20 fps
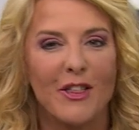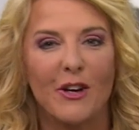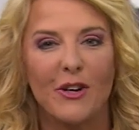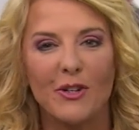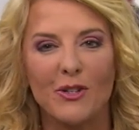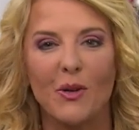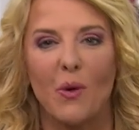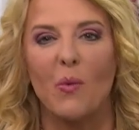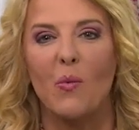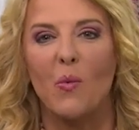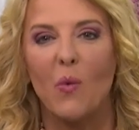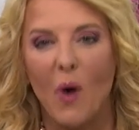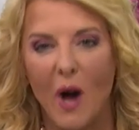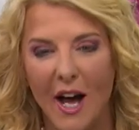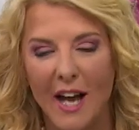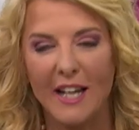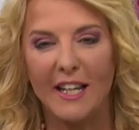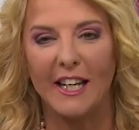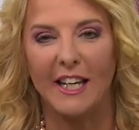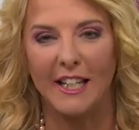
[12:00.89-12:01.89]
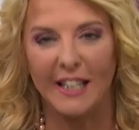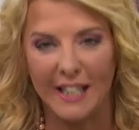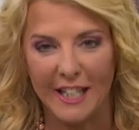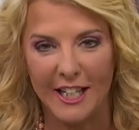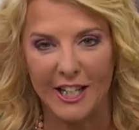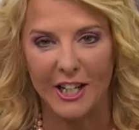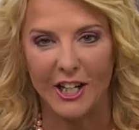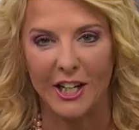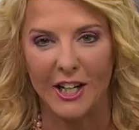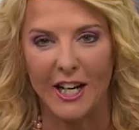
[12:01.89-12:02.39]
There is a one
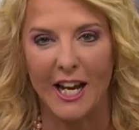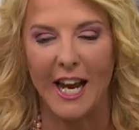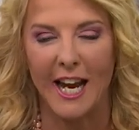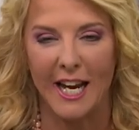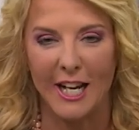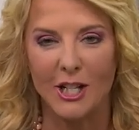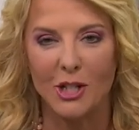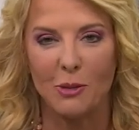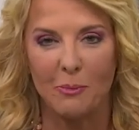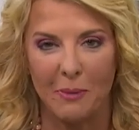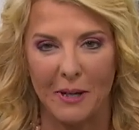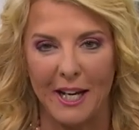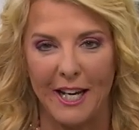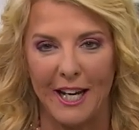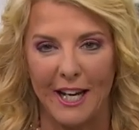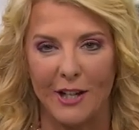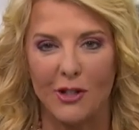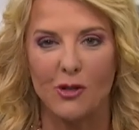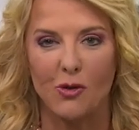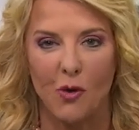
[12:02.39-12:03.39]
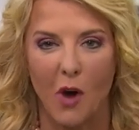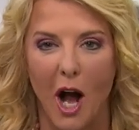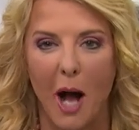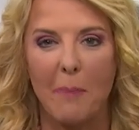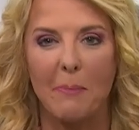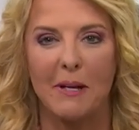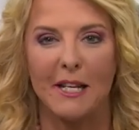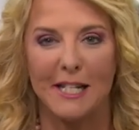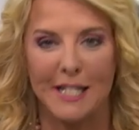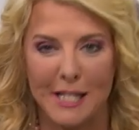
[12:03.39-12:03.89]
year H P oh, yeah.
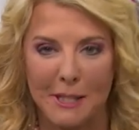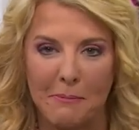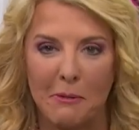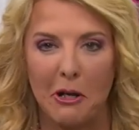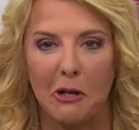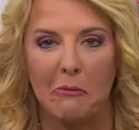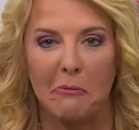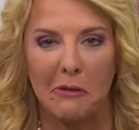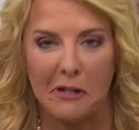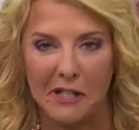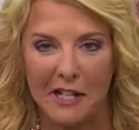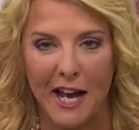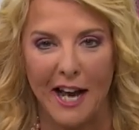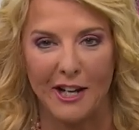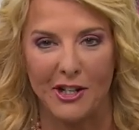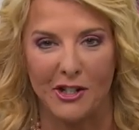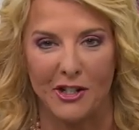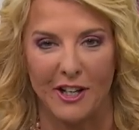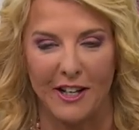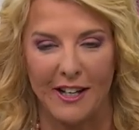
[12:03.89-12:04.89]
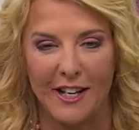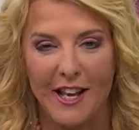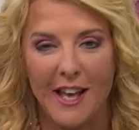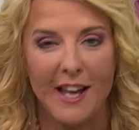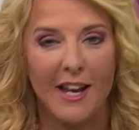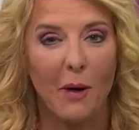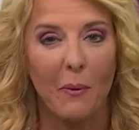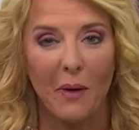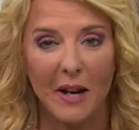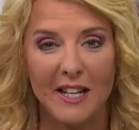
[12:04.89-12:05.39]
drop and spill protection.
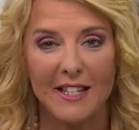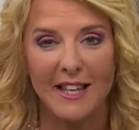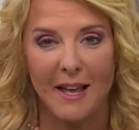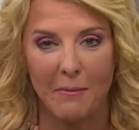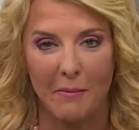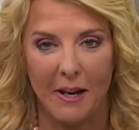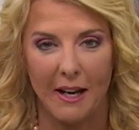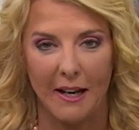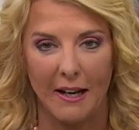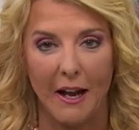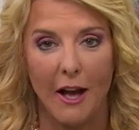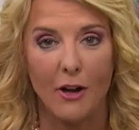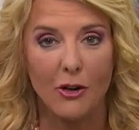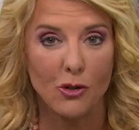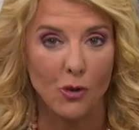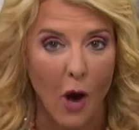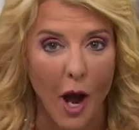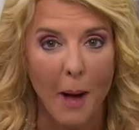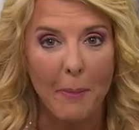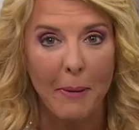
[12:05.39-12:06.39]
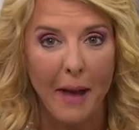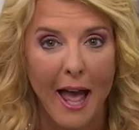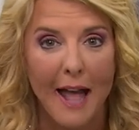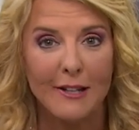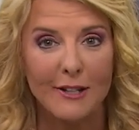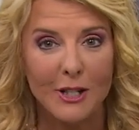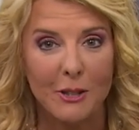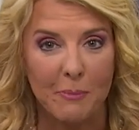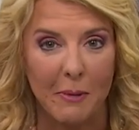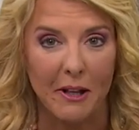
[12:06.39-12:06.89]
Now, what does that mean? Drop
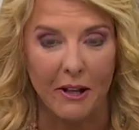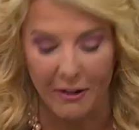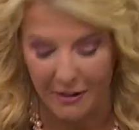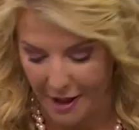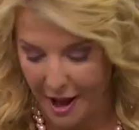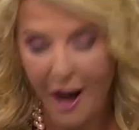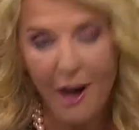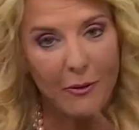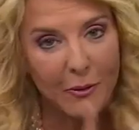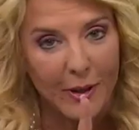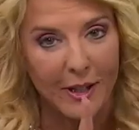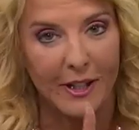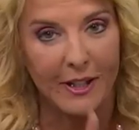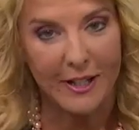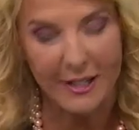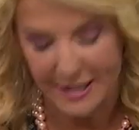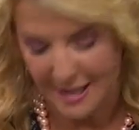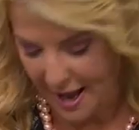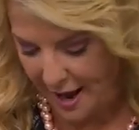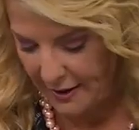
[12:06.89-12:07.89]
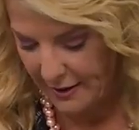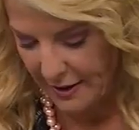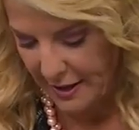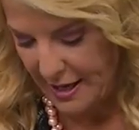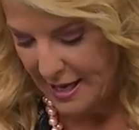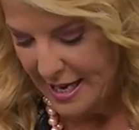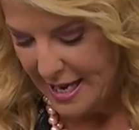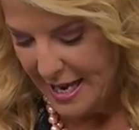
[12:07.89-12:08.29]
and spill. I'll read it exactly.